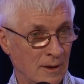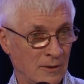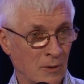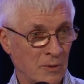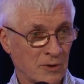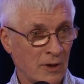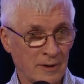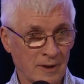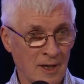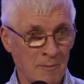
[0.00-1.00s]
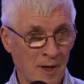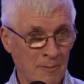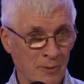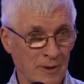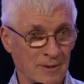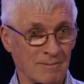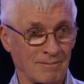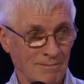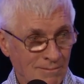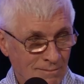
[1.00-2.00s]
It's almost hard to keep up with
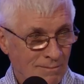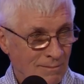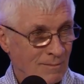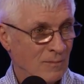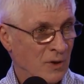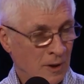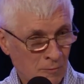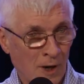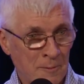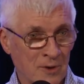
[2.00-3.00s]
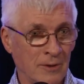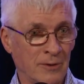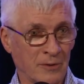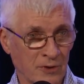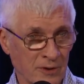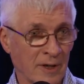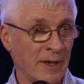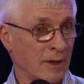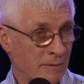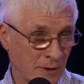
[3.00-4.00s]
the eruptions of
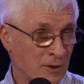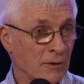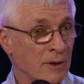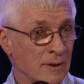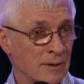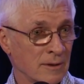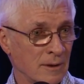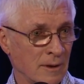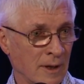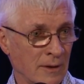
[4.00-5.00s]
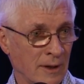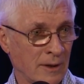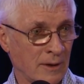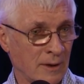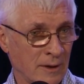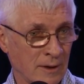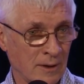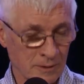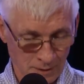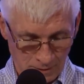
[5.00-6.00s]
satanic victories that, that, are, that are
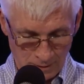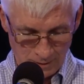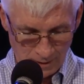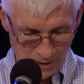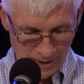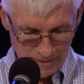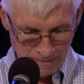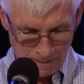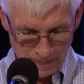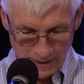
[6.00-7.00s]
going on.